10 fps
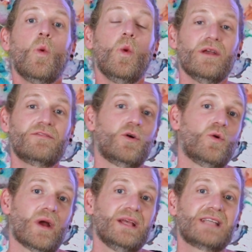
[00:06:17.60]
we have
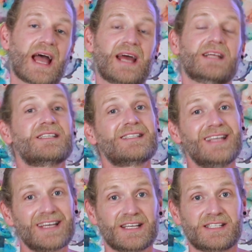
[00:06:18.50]
always had a
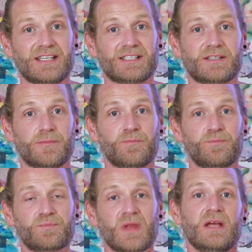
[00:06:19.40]
sticker system.
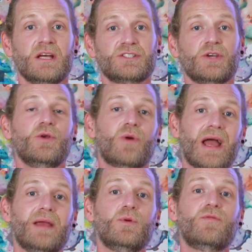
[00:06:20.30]
So you were
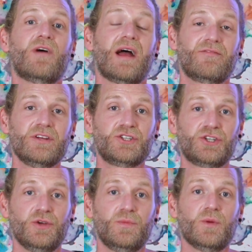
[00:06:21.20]
able for every
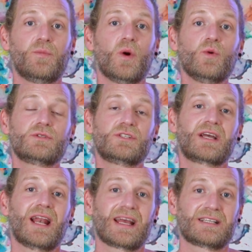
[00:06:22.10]
tube you bought to
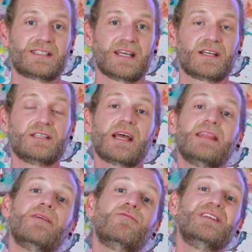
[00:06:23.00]
collect stickers
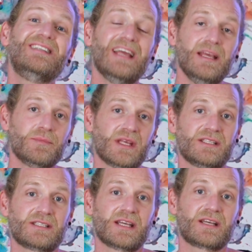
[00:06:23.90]
and then redeem
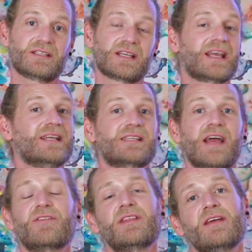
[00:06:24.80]
these stickers against
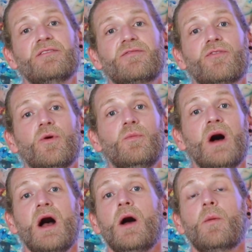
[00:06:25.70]
everything
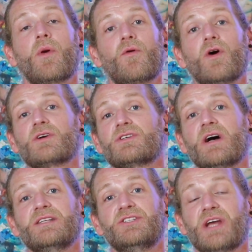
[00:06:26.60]
from
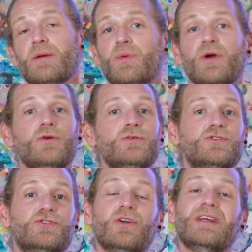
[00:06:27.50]
peroxide
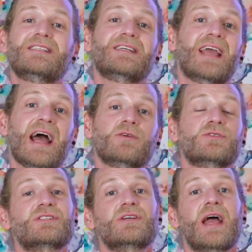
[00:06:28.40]
shampoos, trolleys and
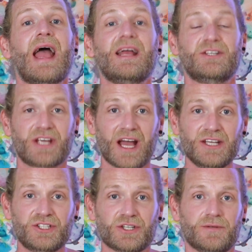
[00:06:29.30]
gowns to
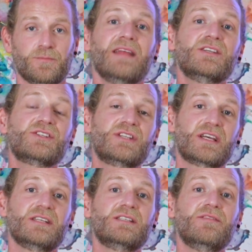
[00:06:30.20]
education. And the
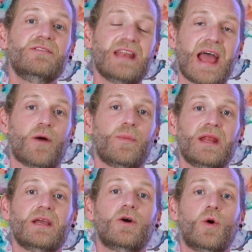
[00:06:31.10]
stickers have now
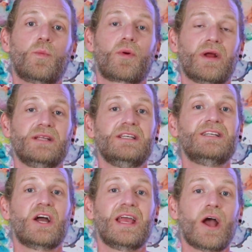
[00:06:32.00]
been
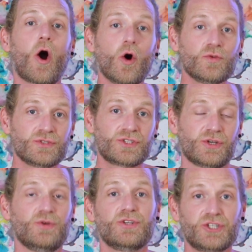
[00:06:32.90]
incorporated
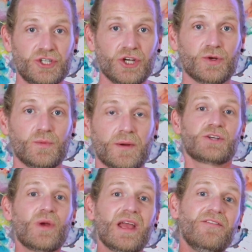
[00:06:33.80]
onto the tube.
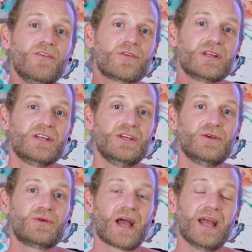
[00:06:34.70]
So if you're in the
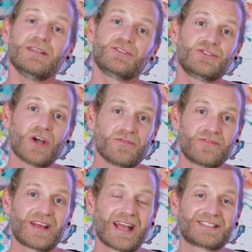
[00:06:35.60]
UK, don't
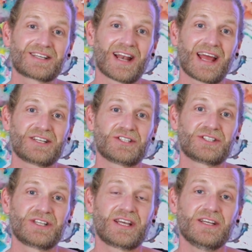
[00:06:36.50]
forget to collect your
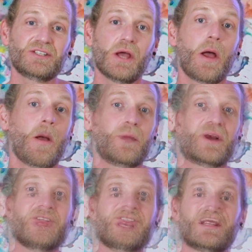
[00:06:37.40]
stickers
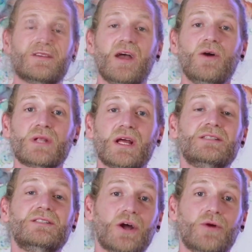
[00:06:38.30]
because these have helped,
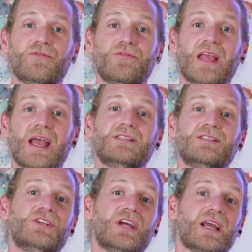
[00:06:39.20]
and don't forget
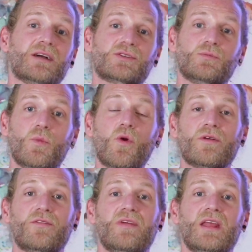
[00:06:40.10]
to check out some more
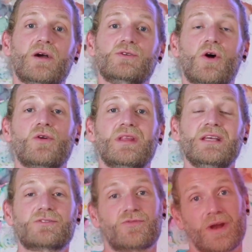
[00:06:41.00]
of the videos on
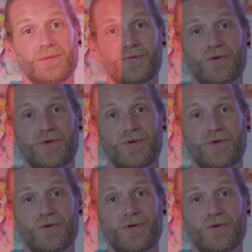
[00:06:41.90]
these great